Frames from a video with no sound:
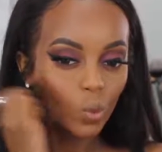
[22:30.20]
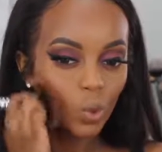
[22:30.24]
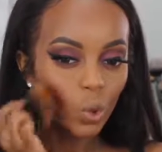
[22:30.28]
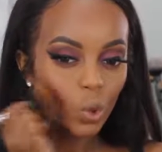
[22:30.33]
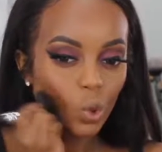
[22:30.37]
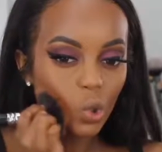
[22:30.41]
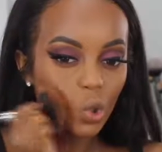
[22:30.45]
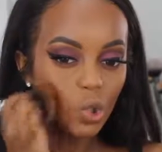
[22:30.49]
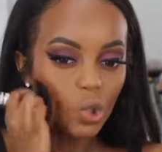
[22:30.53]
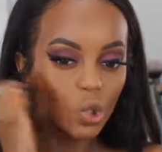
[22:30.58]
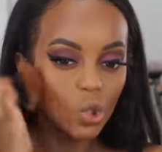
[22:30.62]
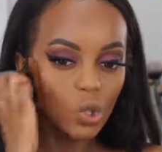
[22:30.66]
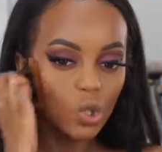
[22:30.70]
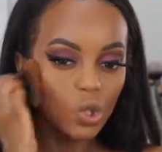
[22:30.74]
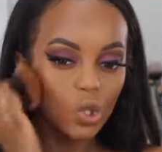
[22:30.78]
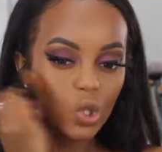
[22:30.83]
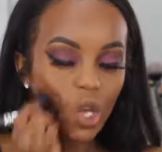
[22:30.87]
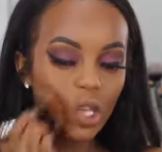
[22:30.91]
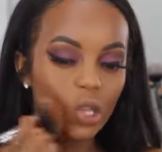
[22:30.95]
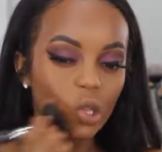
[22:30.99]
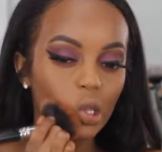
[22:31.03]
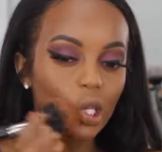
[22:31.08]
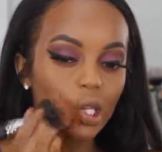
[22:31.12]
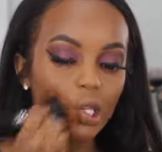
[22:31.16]
I'm gonna just
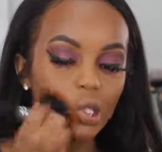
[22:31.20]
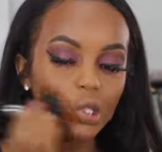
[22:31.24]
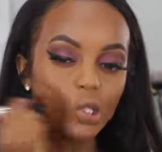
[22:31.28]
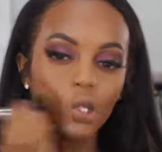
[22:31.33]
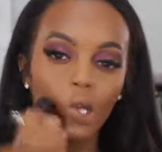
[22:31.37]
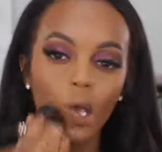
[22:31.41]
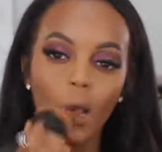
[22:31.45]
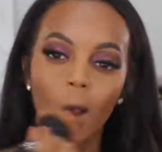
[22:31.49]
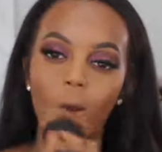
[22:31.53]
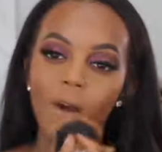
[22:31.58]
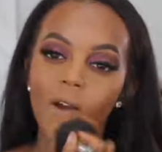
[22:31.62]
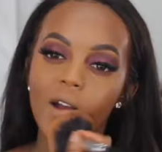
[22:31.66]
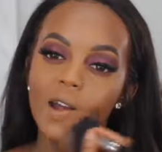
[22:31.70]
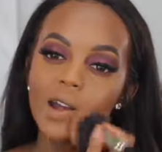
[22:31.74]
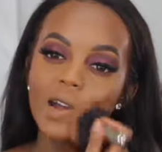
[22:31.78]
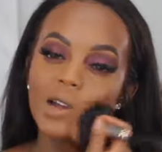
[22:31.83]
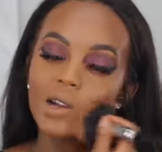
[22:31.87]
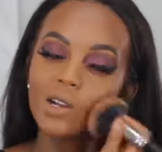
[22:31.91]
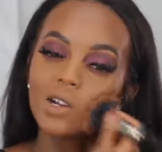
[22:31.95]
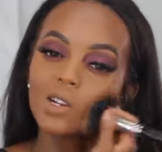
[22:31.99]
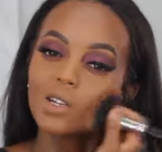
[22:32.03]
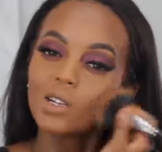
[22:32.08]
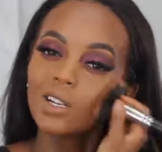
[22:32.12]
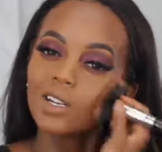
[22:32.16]
set that too.
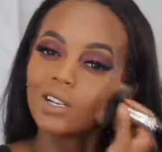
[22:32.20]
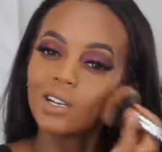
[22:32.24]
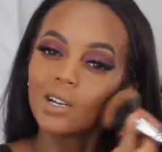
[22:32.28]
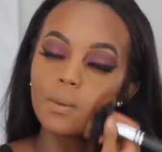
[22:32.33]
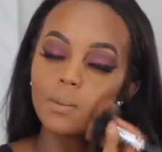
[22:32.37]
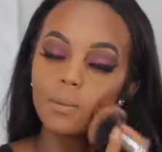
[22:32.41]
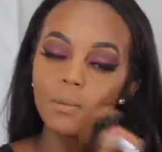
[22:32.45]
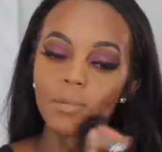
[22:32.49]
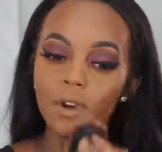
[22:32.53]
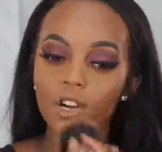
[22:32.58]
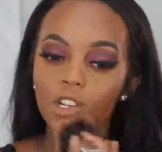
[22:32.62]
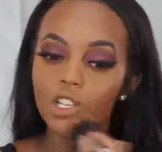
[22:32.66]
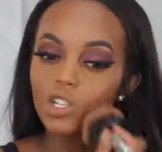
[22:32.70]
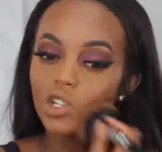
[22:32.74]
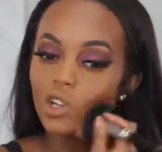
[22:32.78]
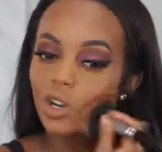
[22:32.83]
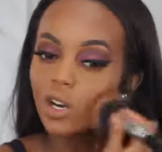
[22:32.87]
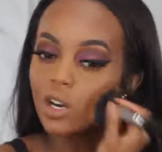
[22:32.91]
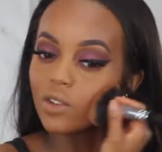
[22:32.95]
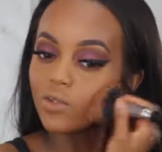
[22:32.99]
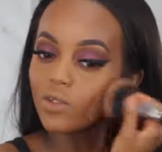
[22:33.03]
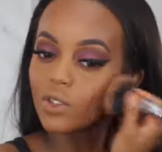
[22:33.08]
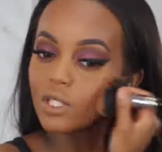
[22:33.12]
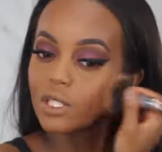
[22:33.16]
Brush it
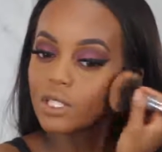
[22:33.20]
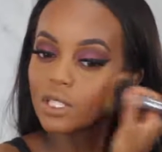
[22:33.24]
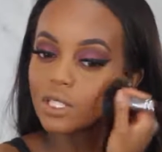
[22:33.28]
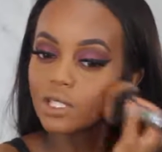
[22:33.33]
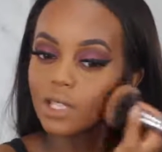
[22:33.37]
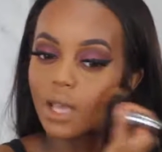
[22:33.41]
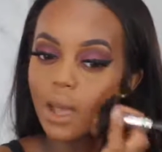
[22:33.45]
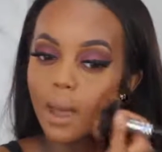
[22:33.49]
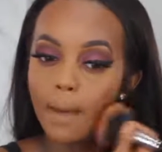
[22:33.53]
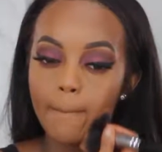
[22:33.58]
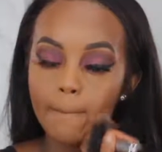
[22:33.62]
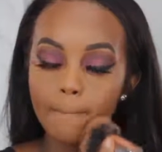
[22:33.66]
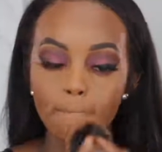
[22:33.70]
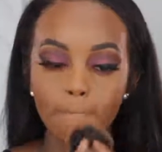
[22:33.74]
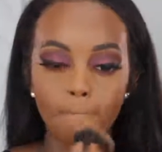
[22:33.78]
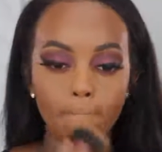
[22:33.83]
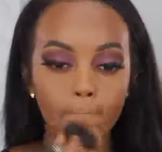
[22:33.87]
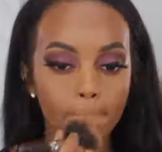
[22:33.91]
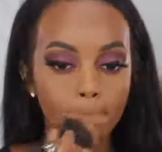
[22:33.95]
off and set.